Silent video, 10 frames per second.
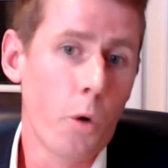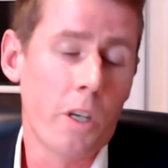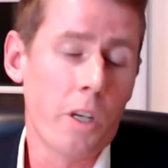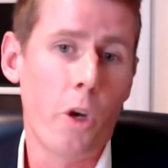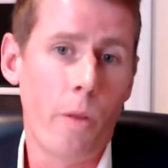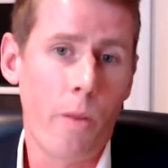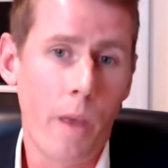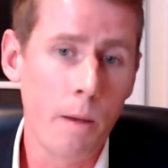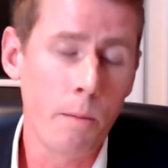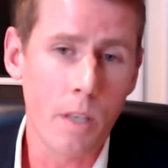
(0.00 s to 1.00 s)
shorter term
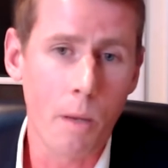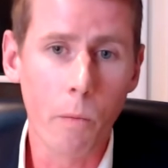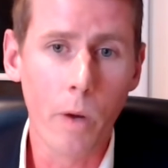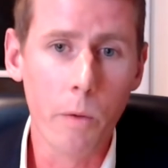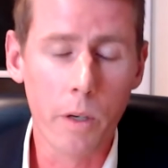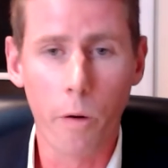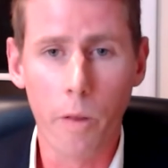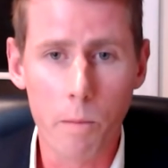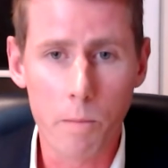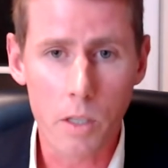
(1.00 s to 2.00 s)
themes, I mean, we would
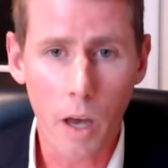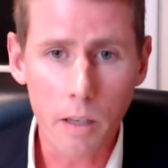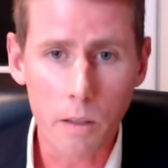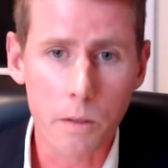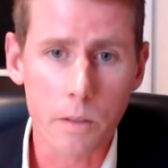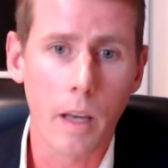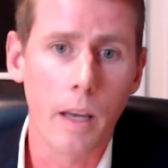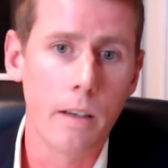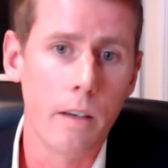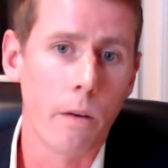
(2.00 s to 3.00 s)
call them cycles,
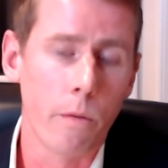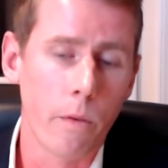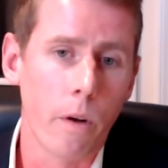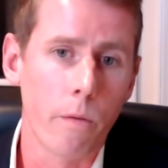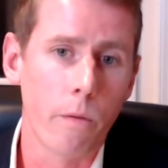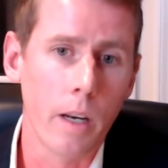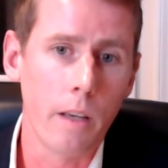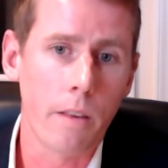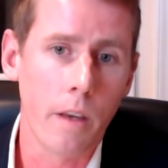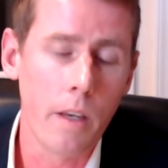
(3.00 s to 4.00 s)
not
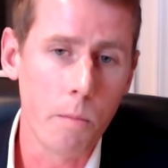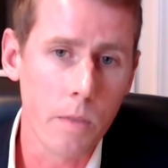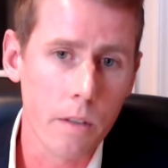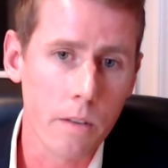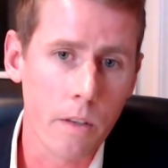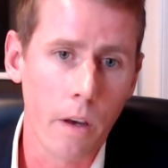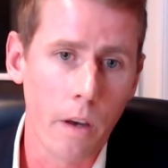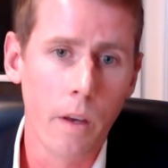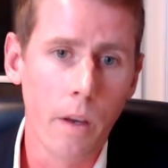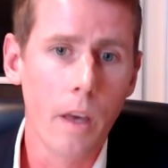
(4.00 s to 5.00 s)
really themes.
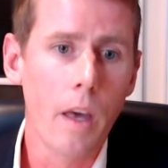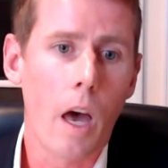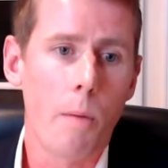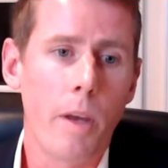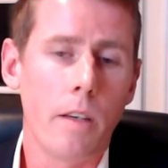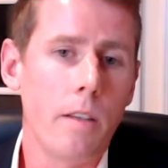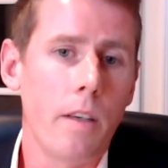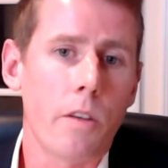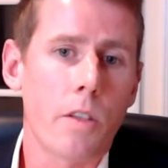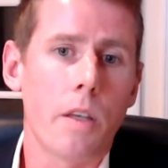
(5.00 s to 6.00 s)
So, I mean,
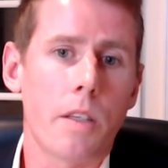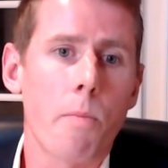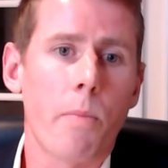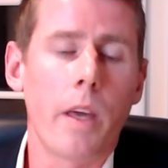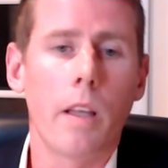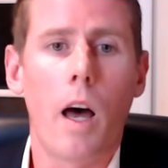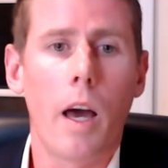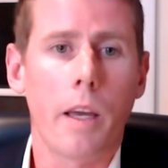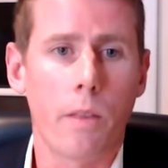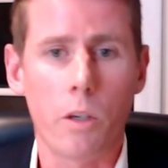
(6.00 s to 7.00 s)
you know, something
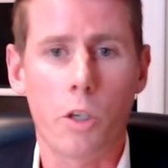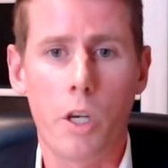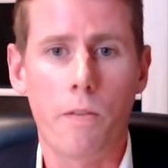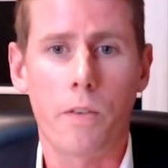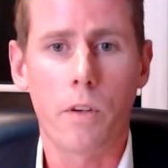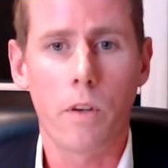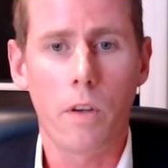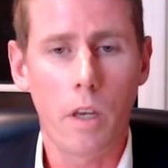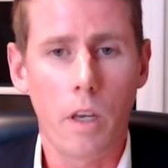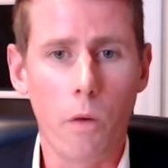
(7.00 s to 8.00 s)
like the shift
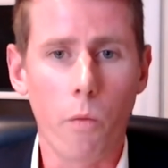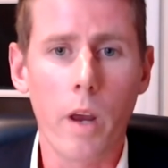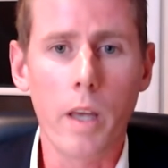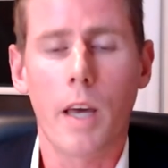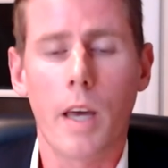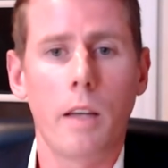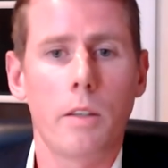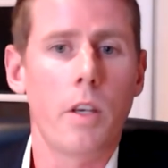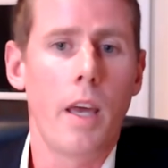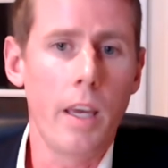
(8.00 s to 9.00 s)
in retail
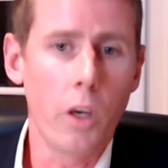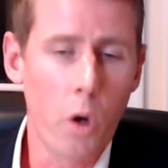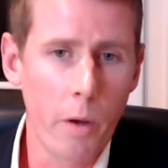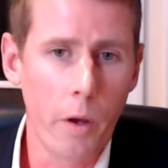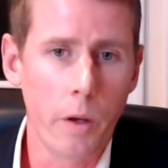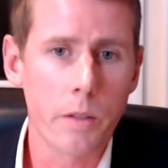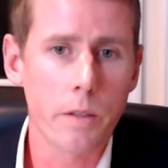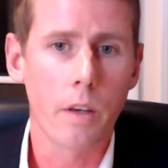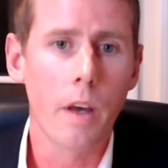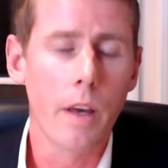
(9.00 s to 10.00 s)
to
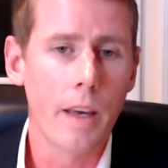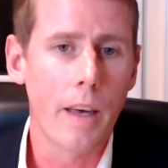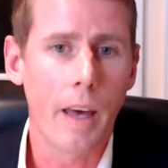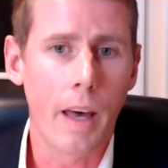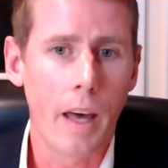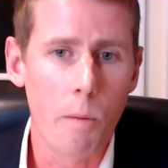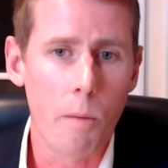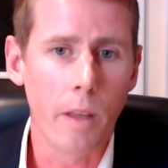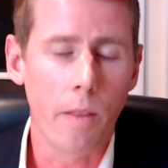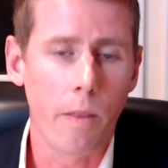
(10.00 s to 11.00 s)
e-commerce, I
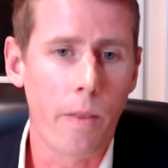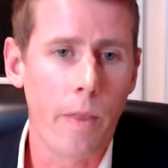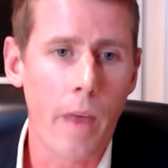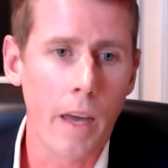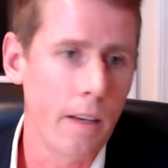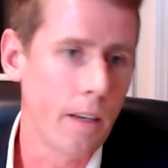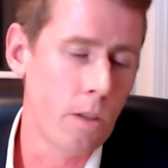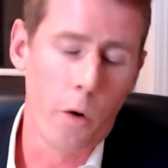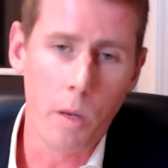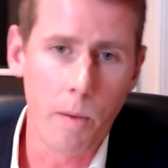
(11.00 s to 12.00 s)
mean, that
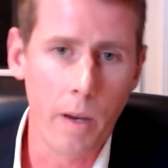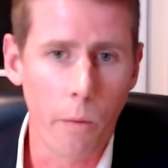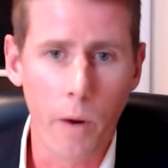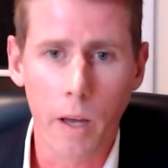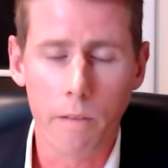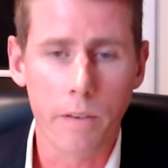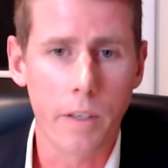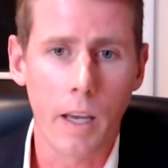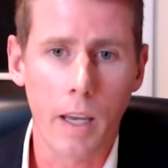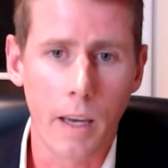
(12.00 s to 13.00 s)
has already been around for
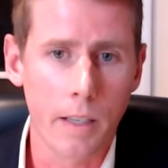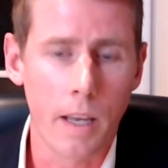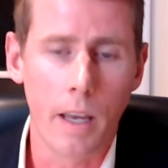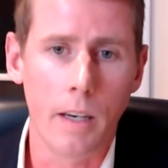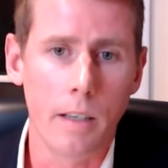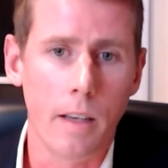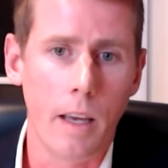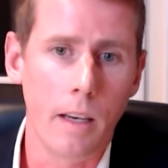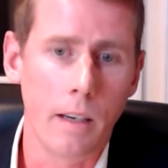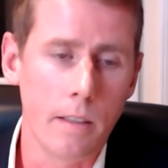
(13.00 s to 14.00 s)
decades. And